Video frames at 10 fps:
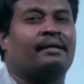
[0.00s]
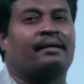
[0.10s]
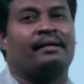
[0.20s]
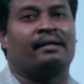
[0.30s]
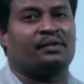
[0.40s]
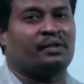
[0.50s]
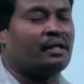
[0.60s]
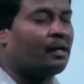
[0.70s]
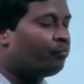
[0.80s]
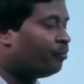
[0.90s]
conduction
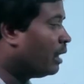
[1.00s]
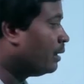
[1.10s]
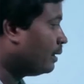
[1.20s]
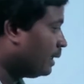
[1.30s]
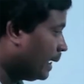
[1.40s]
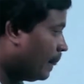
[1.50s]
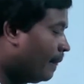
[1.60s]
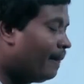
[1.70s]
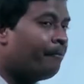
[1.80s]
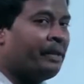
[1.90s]
of water
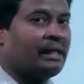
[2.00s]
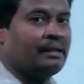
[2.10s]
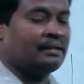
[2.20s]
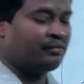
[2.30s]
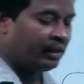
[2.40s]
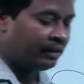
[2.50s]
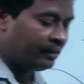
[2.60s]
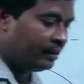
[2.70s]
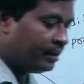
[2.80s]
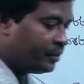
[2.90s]
minerals. Water
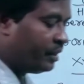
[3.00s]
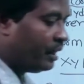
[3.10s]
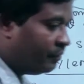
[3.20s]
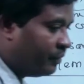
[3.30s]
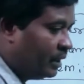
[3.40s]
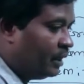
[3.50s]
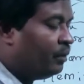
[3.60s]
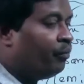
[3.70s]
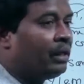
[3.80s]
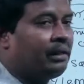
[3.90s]
conduction of
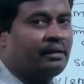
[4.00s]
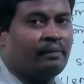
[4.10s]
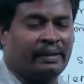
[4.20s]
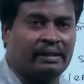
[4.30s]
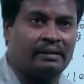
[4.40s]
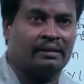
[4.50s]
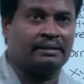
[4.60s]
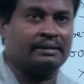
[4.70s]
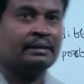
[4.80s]
water minerals.